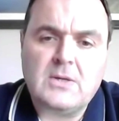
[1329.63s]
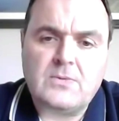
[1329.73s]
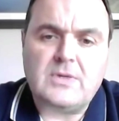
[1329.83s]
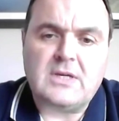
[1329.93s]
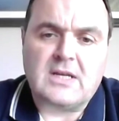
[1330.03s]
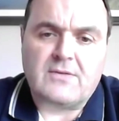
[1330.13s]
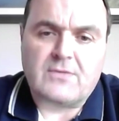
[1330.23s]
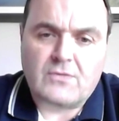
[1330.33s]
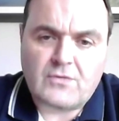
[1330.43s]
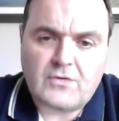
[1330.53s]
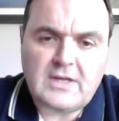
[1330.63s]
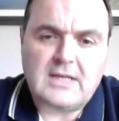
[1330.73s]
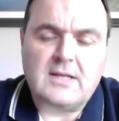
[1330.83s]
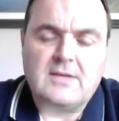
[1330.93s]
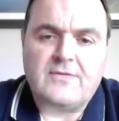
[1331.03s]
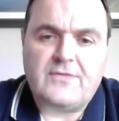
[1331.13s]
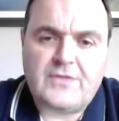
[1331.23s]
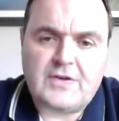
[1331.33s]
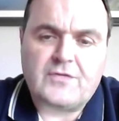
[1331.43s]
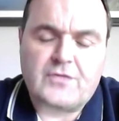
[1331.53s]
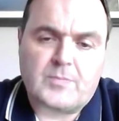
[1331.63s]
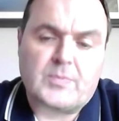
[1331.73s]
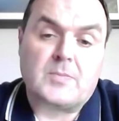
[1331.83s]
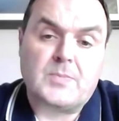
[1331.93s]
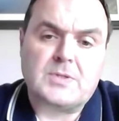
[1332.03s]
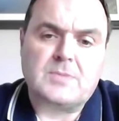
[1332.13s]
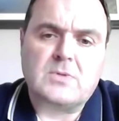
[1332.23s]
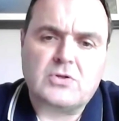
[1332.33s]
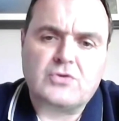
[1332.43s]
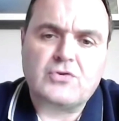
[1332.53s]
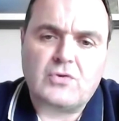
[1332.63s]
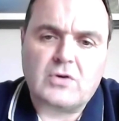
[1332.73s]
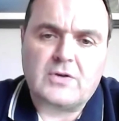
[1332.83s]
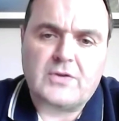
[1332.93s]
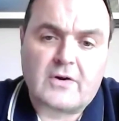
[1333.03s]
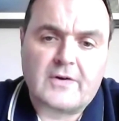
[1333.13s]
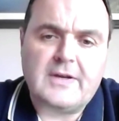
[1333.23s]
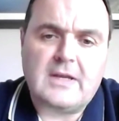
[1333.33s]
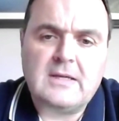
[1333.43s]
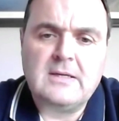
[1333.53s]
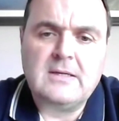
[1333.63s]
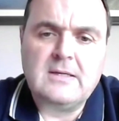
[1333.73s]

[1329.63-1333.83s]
we can have a real fit for purpose control authority